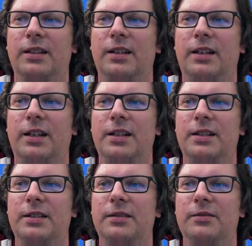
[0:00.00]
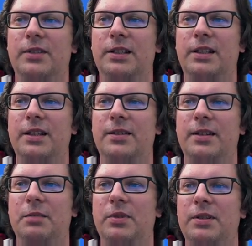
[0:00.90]
And when this
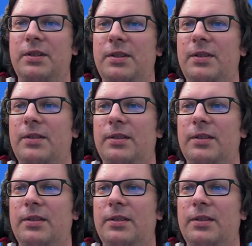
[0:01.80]
happens,